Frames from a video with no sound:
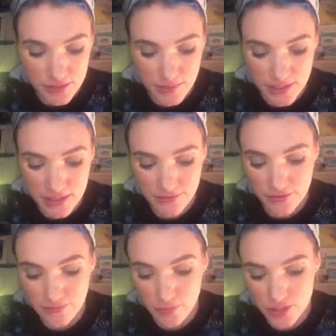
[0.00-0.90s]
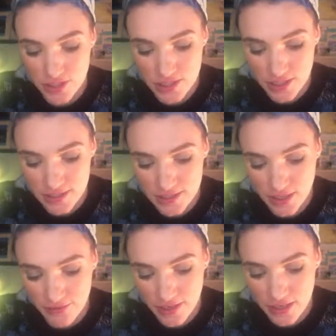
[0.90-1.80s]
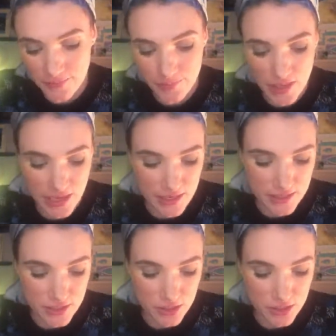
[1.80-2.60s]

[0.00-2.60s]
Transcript: because if once you start stuffing and